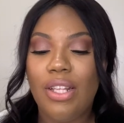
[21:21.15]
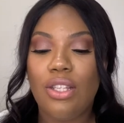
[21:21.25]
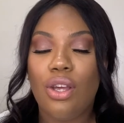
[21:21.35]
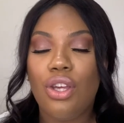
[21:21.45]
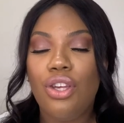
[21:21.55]
this
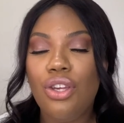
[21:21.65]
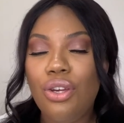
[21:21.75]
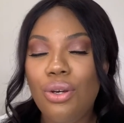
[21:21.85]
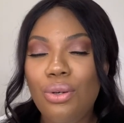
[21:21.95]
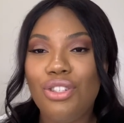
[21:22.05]

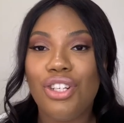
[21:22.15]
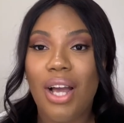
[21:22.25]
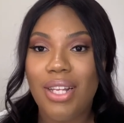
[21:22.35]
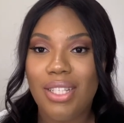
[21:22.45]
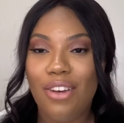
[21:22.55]
huge
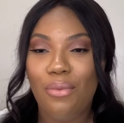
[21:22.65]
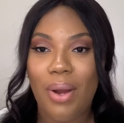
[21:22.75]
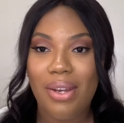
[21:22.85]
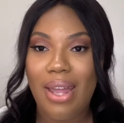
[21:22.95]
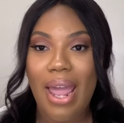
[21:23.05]
gust of
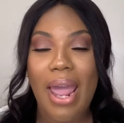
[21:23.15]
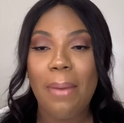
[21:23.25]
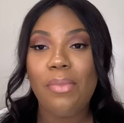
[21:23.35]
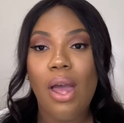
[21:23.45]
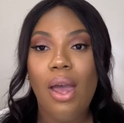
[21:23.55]
wind came,